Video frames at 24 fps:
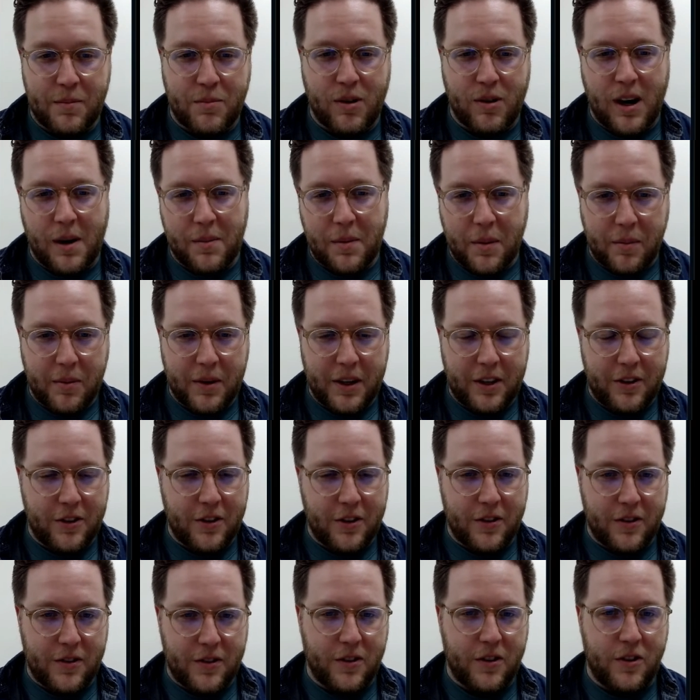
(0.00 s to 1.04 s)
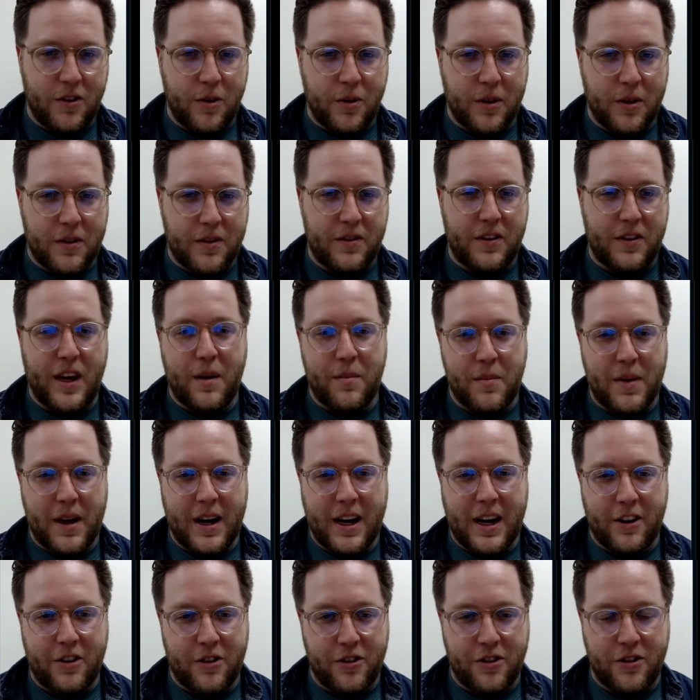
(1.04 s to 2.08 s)
probably just do a step
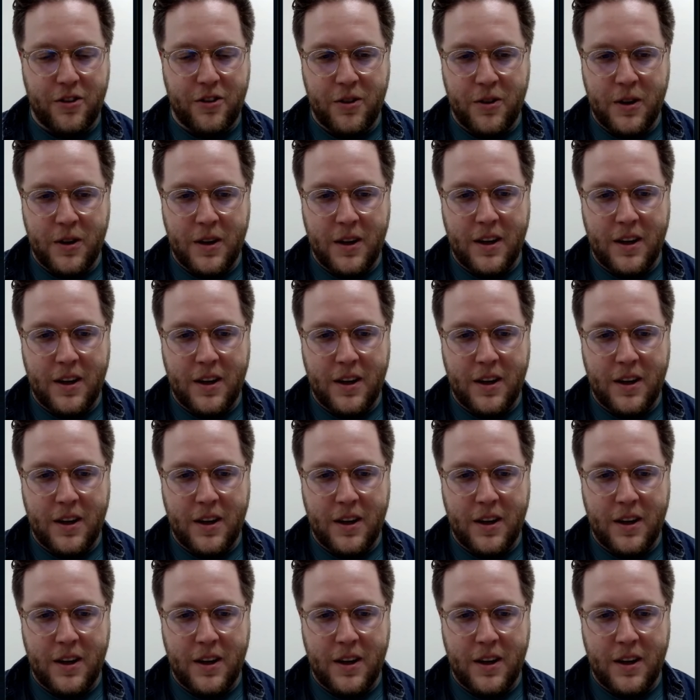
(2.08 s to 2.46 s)
mash.